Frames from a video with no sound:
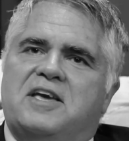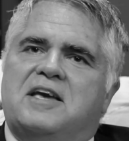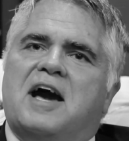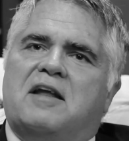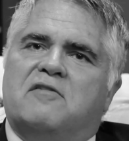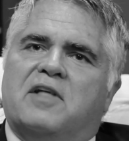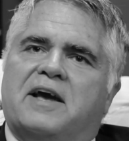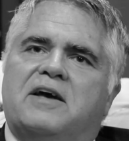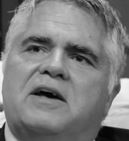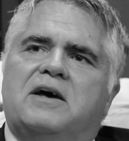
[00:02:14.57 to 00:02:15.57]
He kind of
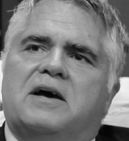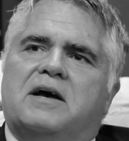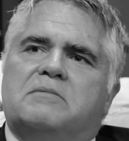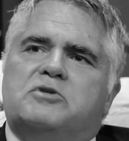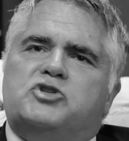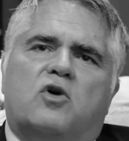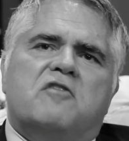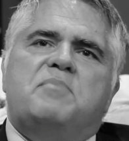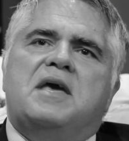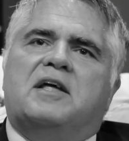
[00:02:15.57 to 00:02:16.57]
like, uh, short
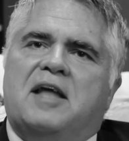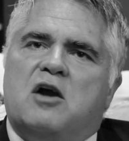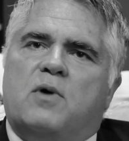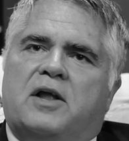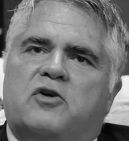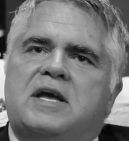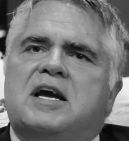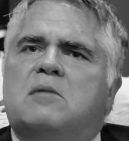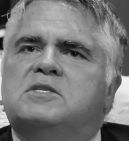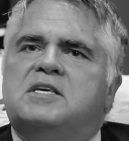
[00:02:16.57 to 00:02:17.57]
of being a narrator, he
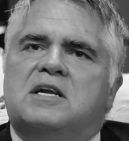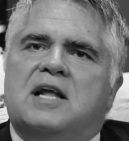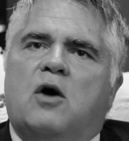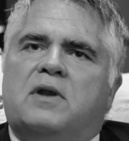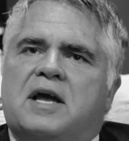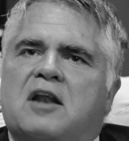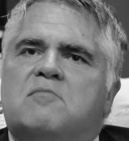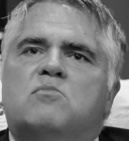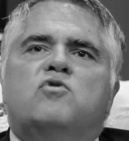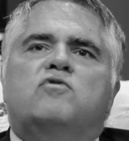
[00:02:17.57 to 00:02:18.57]
comes in and out and he kind of
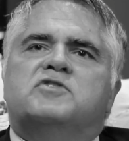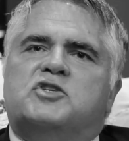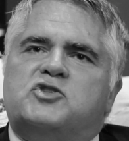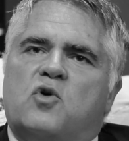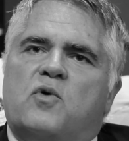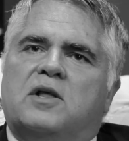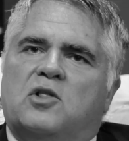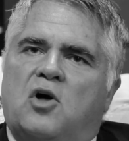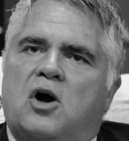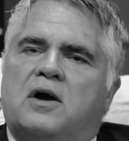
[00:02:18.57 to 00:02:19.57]
moves the story
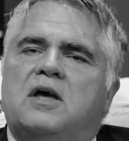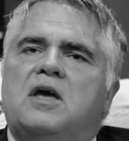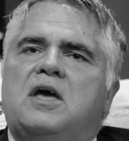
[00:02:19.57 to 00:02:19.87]
along